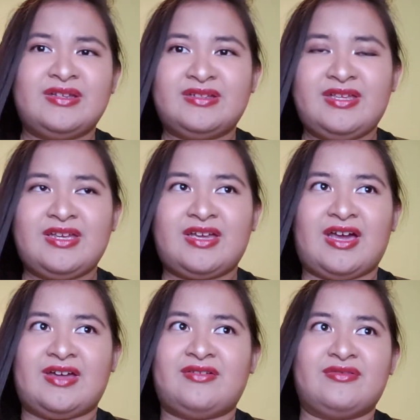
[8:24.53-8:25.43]
Like,
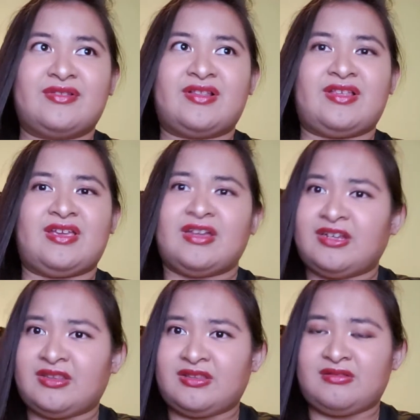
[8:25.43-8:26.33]
I don't see
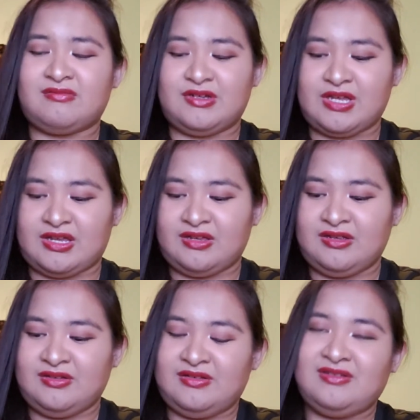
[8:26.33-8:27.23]
any... Okay,